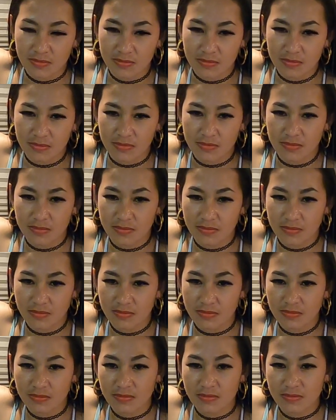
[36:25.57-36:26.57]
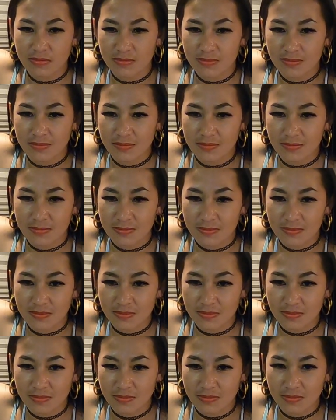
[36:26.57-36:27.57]

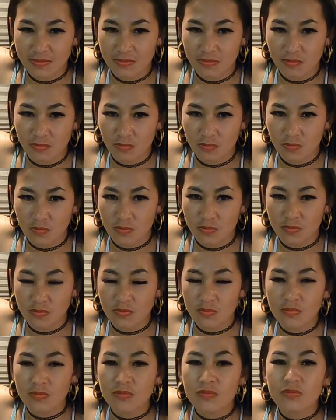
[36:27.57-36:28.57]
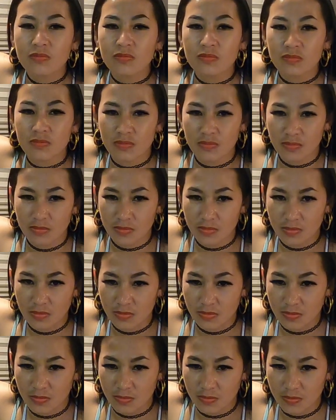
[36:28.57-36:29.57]

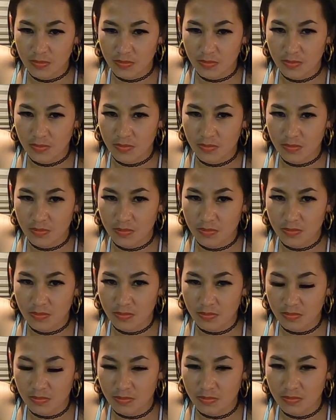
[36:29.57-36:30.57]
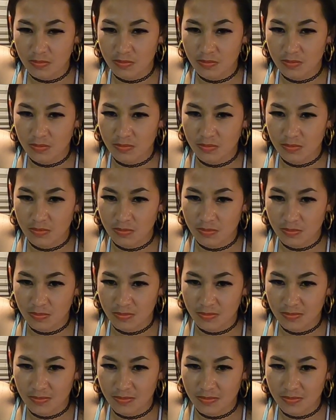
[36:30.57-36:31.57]

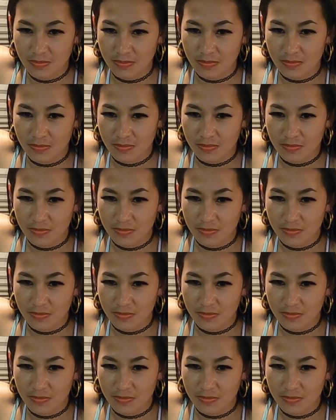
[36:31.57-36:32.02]
(not speaking)